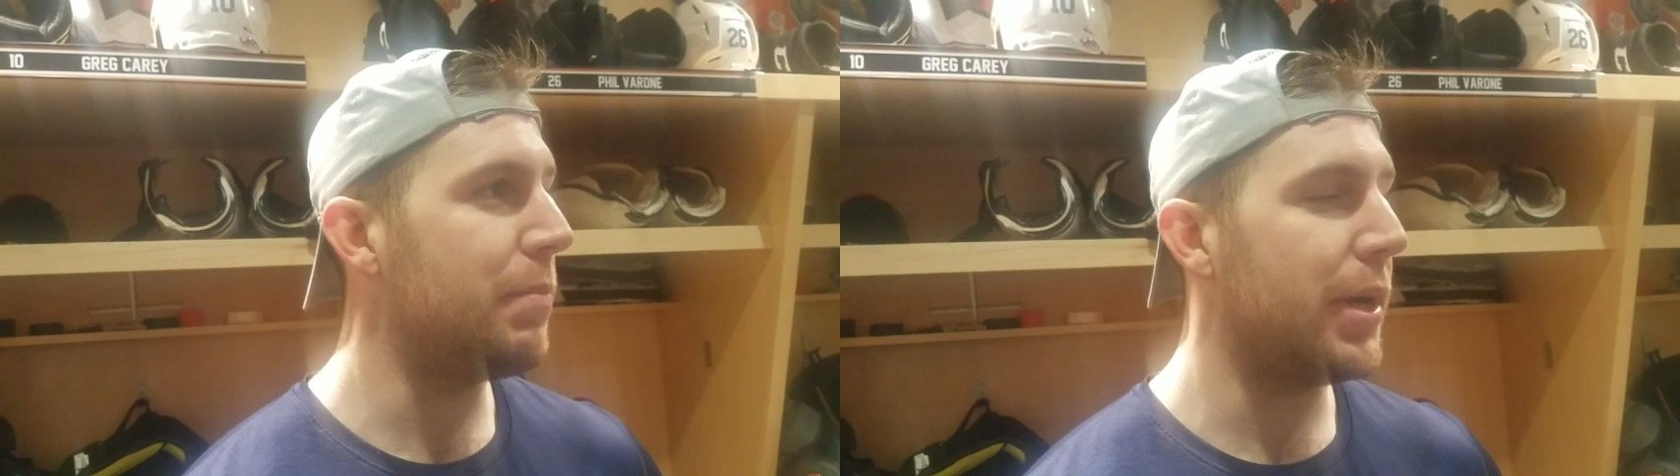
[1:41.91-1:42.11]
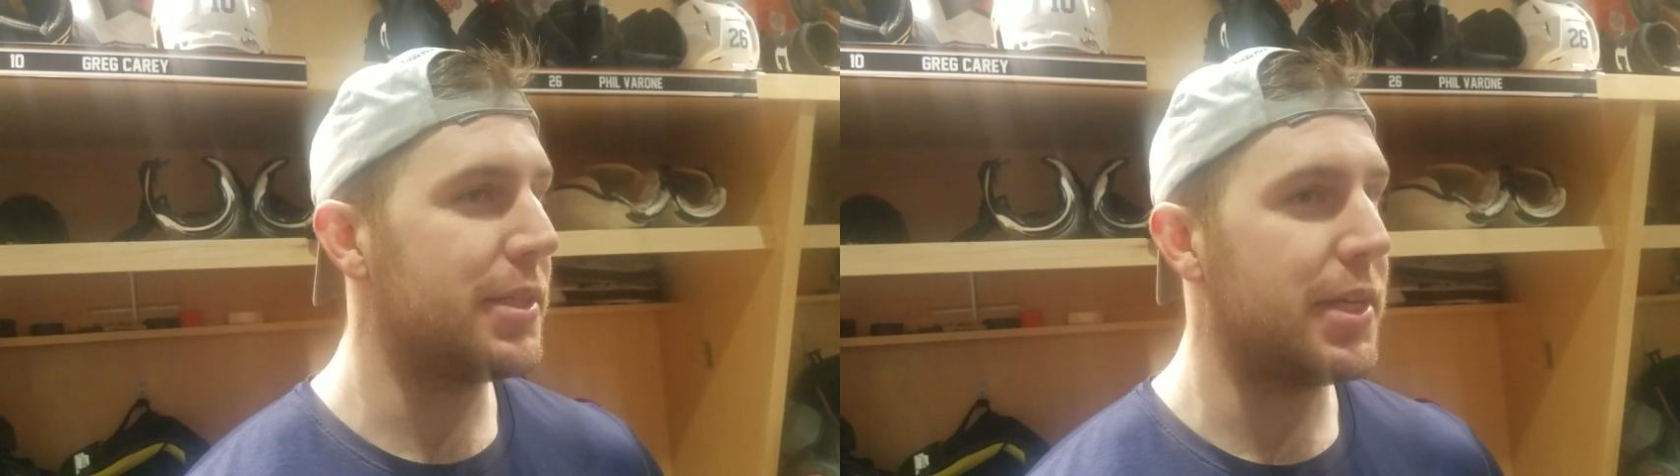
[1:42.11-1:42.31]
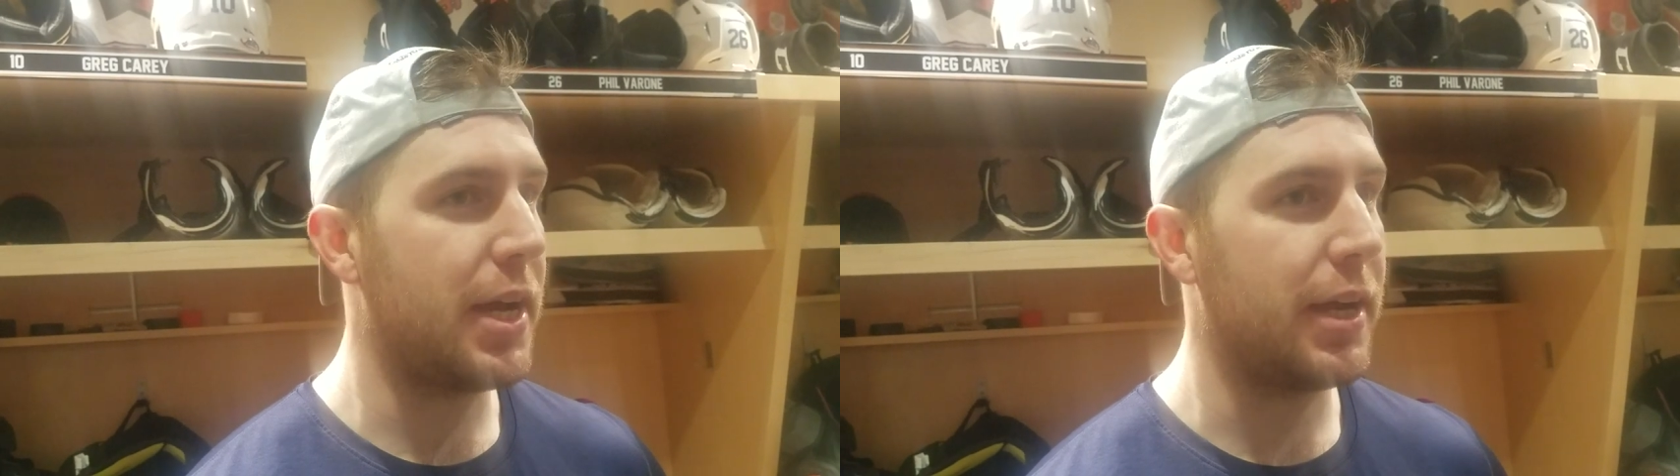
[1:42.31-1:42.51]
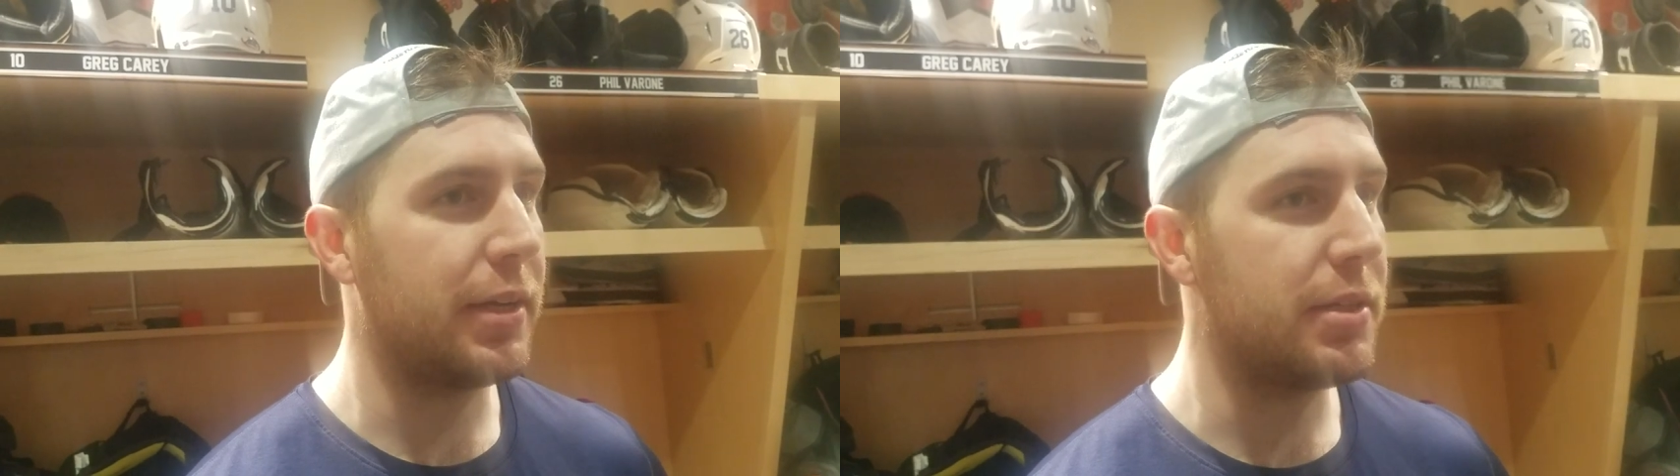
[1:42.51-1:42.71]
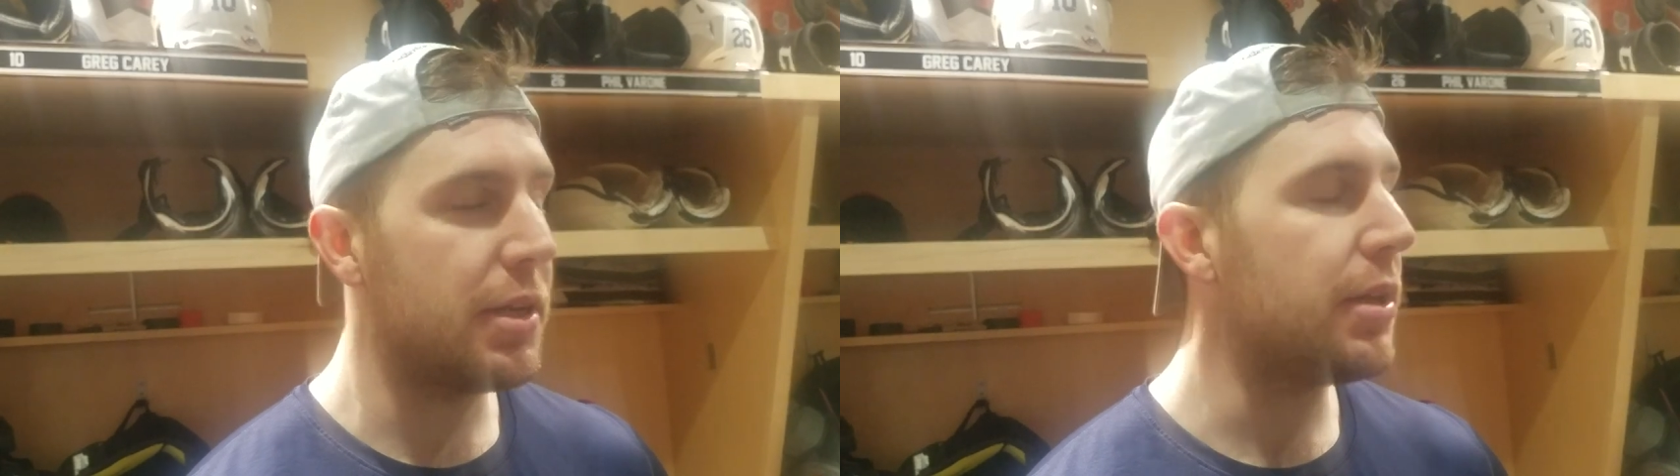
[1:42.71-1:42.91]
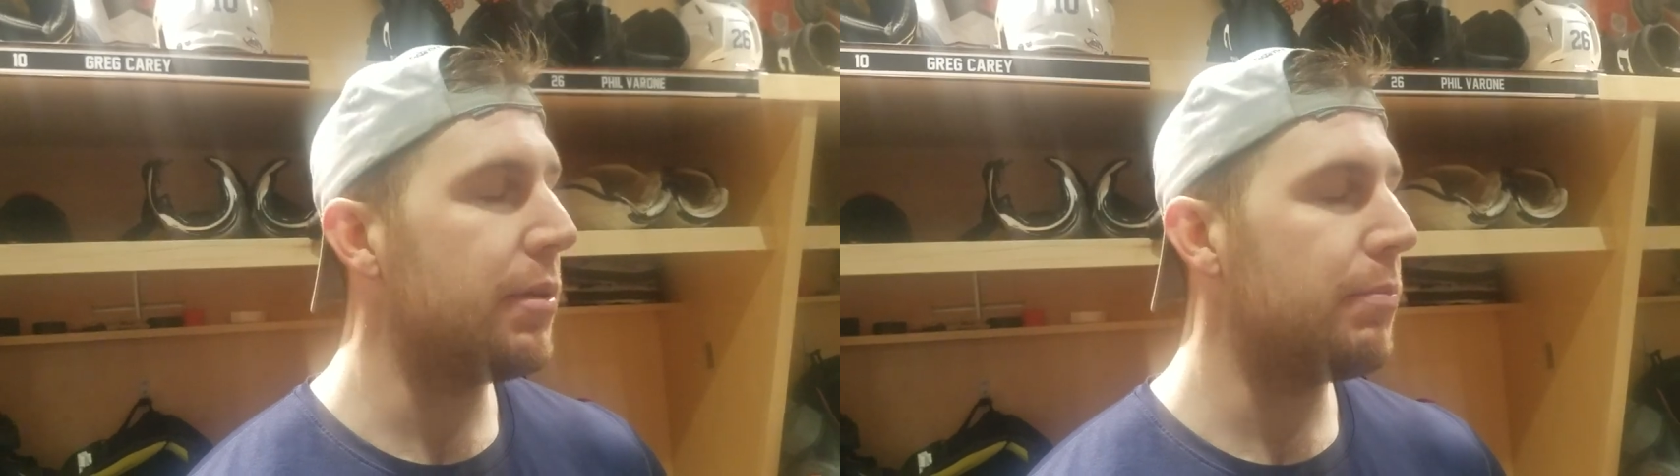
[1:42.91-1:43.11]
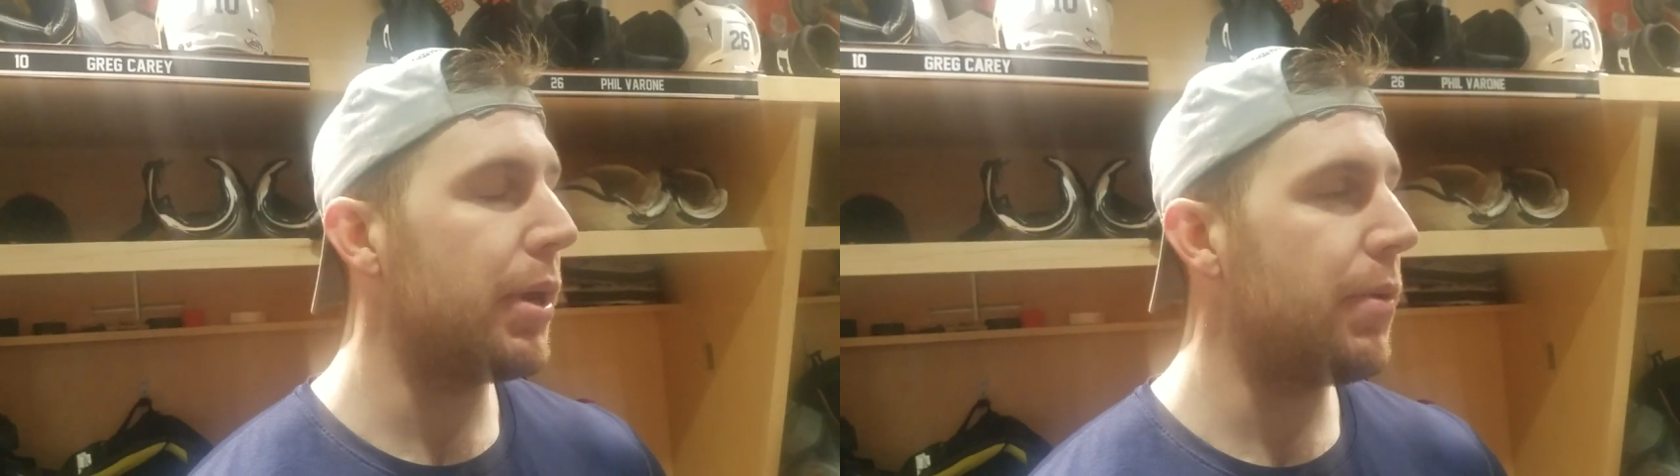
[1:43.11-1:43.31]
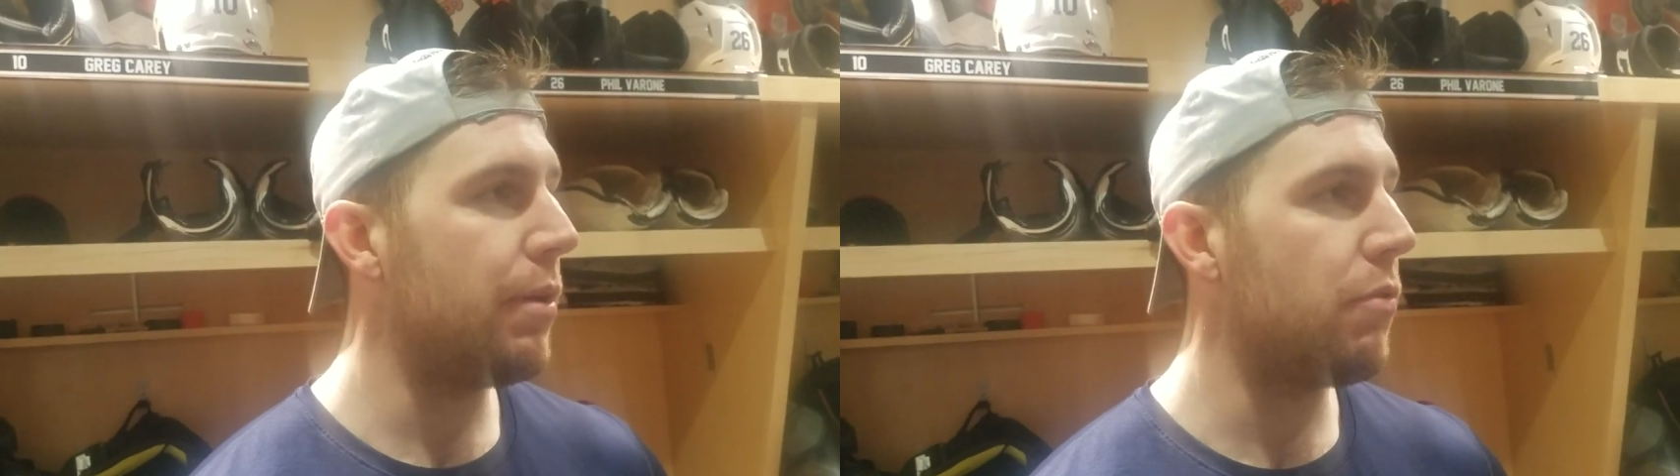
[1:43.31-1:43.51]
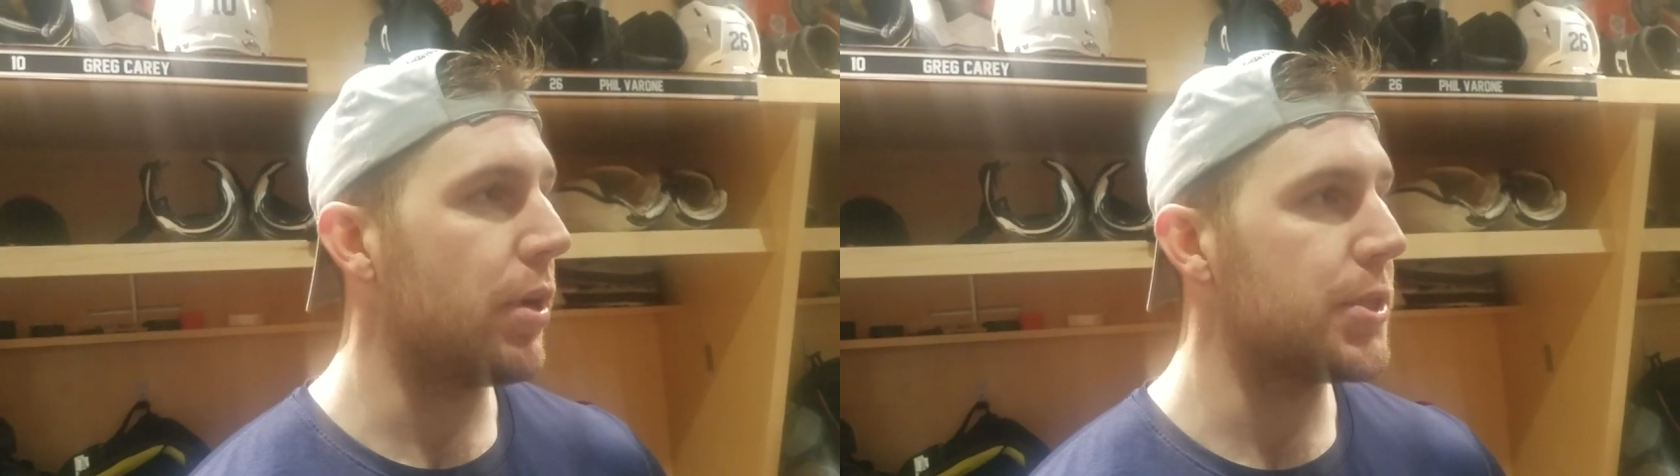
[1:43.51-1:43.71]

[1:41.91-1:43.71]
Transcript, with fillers: but uh, he, he played well for us.